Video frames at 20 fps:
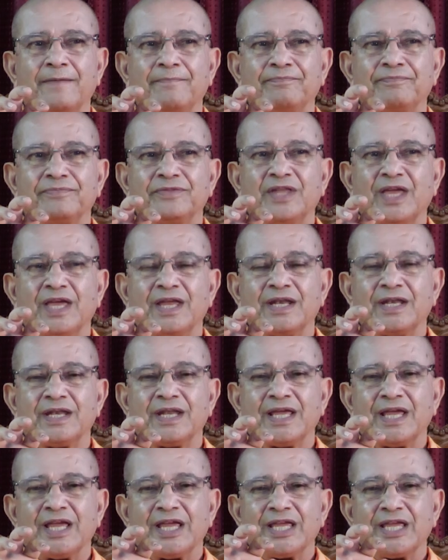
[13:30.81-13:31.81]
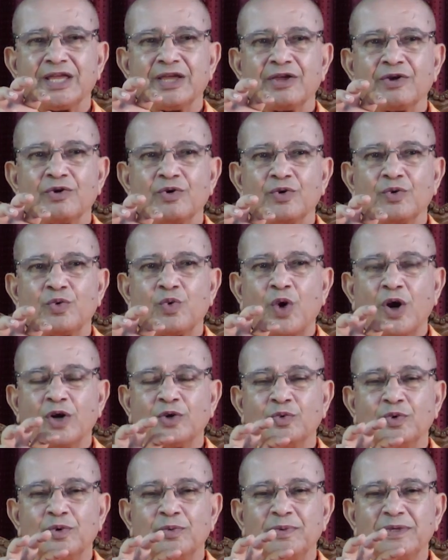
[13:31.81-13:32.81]
then what
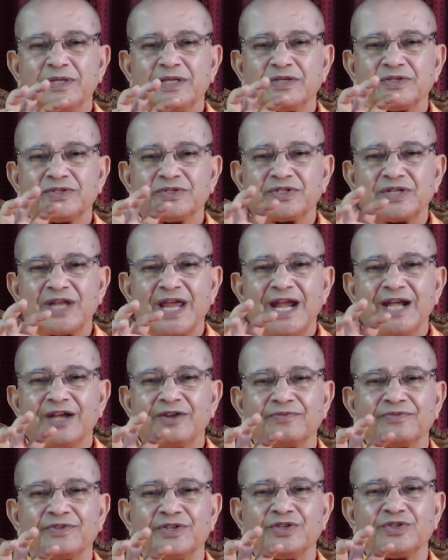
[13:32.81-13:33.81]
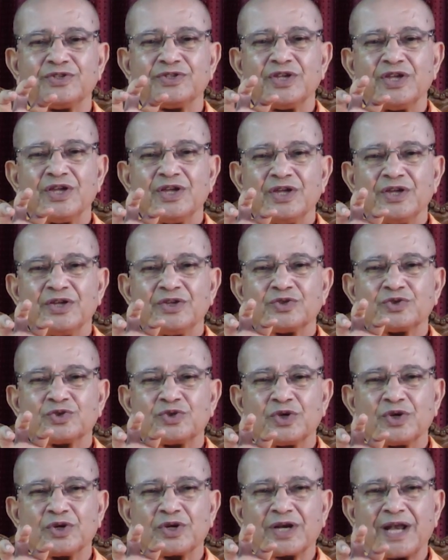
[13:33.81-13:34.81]
would be the state of this
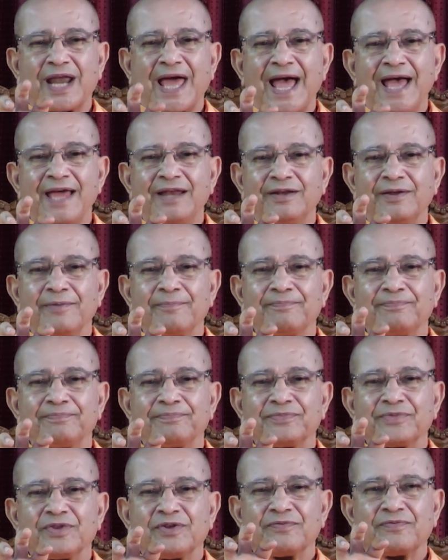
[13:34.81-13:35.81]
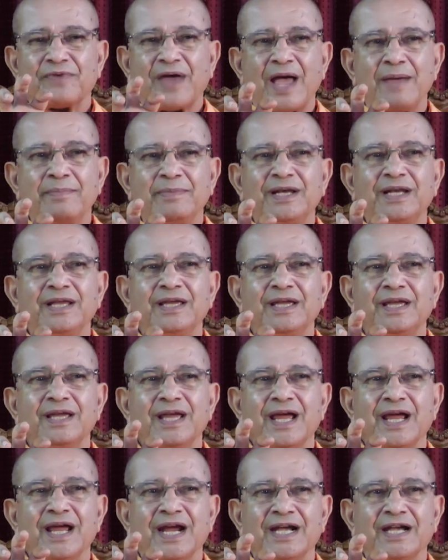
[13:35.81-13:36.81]
clan, family
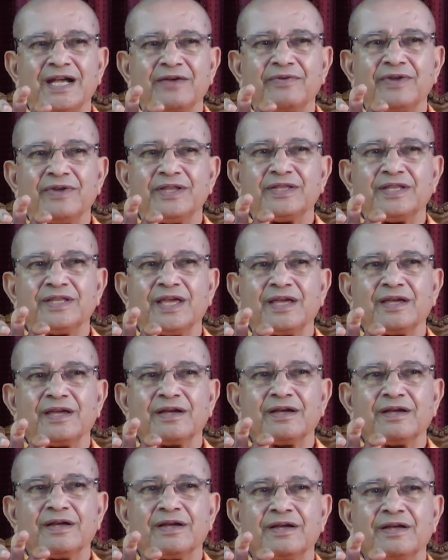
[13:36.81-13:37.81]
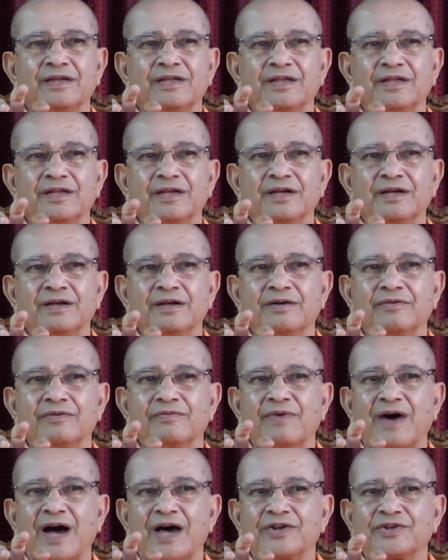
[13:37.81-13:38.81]
and everything?
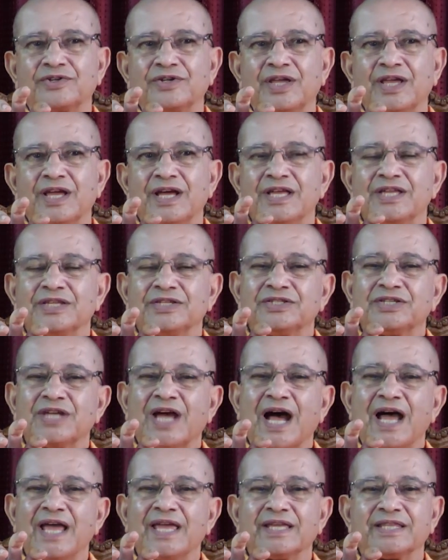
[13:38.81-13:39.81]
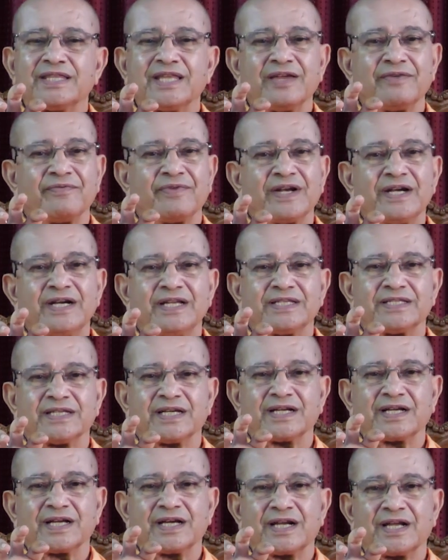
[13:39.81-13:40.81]
Varshneya Jayate Varna
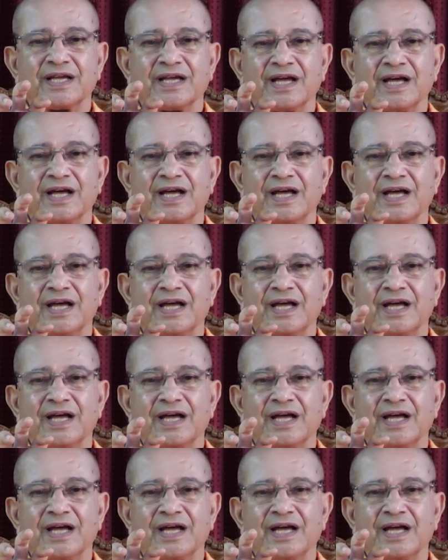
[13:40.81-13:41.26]
Sankara.